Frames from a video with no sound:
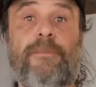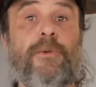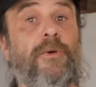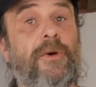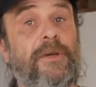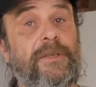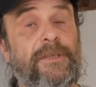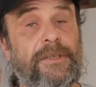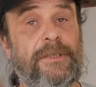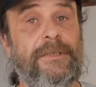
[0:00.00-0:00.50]

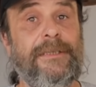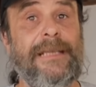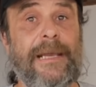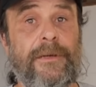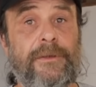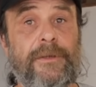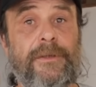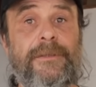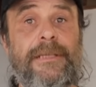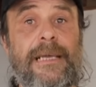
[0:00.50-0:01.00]
because
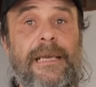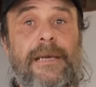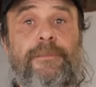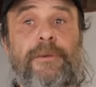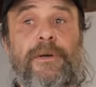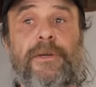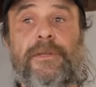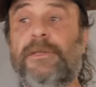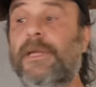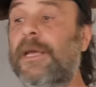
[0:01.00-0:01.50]
standard
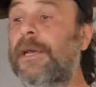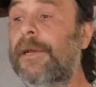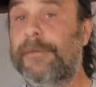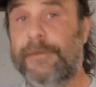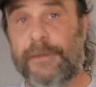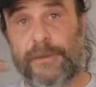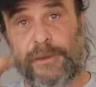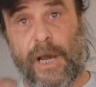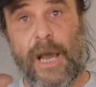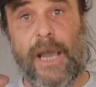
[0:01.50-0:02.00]
dampers,
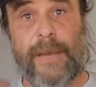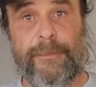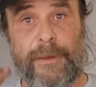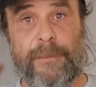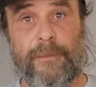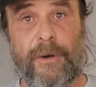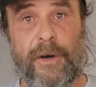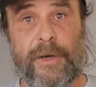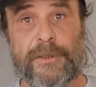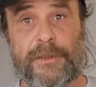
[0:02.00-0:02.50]

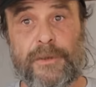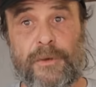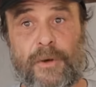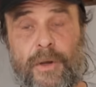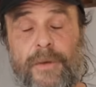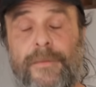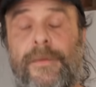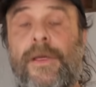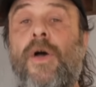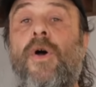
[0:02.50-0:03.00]
timing marks and
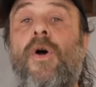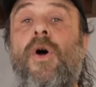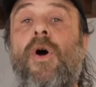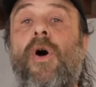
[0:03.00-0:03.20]
all,